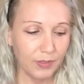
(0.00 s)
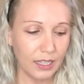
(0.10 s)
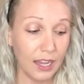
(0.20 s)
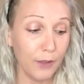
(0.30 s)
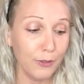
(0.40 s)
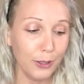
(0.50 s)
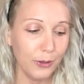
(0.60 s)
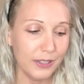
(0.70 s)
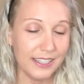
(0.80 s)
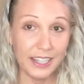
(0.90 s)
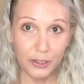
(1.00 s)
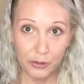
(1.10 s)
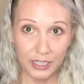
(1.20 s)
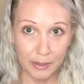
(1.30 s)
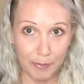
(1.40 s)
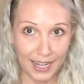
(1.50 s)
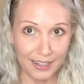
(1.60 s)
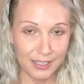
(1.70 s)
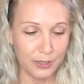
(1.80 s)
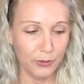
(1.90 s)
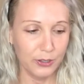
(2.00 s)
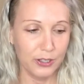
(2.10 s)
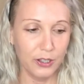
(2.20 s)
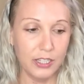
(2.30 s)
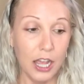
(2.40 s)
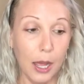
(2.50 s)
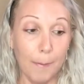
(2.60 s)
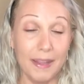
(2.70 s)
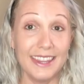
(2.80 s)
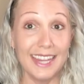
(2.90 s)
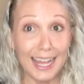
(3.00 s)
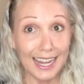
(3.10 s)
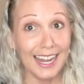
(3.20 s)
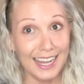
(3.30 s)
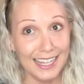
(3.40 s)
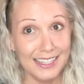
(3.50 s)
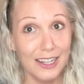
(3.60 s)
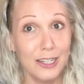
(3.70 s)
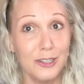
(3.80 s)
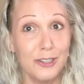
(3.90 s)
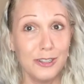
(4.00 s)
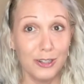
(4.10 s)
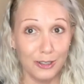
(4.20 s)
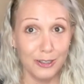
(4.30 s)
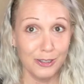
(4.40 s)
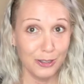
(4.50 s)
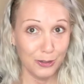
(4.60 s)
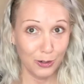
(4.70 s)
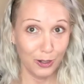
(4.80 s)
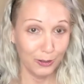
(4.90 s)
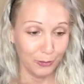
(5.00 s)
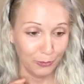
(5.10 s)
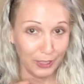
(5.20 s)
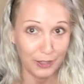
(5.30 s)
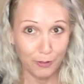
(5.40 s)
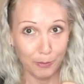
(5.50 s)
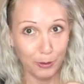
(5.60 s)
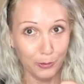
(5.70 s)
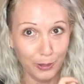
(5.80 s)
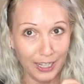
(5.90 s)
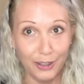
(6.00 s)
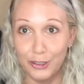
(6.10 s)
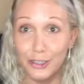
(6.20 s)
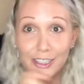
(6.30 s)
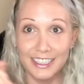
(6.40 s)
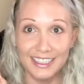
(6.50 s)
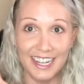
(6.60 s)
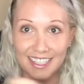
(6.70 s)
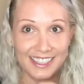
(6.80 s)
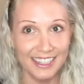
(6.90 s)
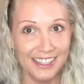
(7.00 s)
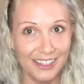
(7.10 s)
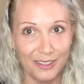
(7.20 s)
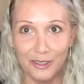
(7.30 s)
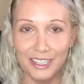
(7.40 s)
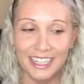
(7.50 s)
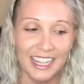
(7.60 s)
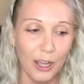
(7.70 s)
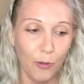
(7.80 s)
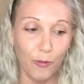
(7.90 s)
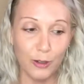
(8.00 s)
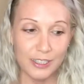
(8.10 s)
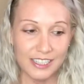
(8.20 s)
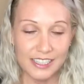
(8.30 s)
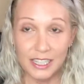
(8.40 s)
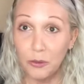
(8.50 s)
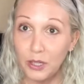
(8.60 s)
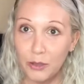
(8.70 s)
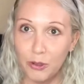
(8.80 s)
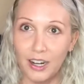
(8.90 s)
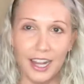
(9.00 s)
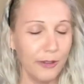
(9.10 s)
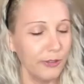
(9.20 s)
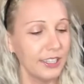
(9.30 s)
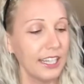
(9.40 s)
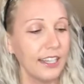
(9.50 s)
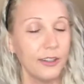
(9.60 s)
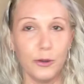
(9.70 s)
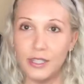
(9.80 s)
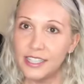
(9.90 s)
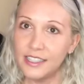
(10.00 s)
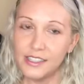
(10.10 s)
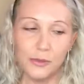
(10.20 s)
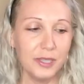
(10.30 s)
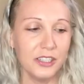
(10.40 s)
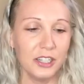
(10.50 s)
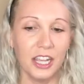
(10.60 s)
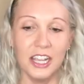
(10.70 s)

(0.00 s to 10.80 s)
I've used celery in the past for salt, but that has a darn strong flavor profile. You're gonna taste that celery versus seaweed, where I don't really notice it so much.